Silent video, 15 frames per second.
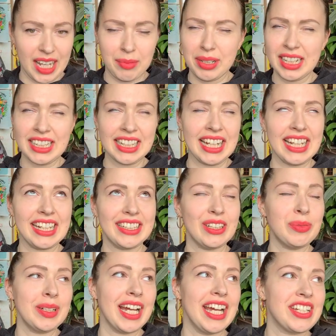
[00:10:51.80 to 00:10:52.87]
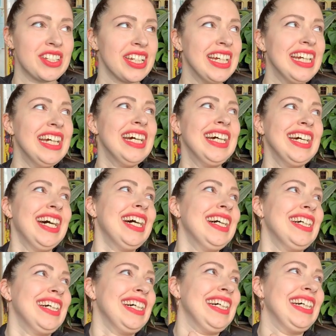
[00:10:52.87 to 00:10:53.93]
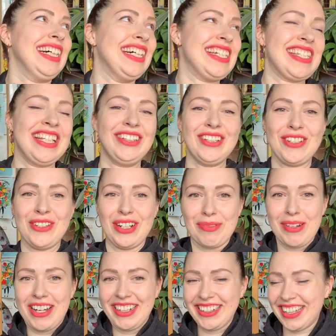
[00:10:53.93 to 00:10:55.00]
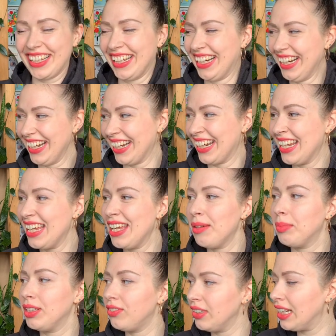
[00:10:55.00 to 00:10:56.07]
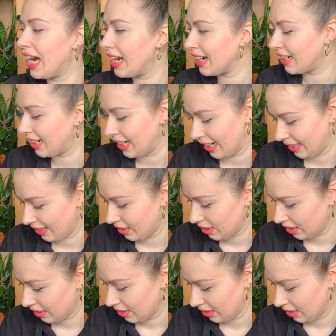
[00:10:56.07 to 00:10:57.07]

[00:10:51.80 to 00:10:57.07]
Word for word: I'm gonna cut it, oh my gosh. Still not sure about it, but we gotta cut it.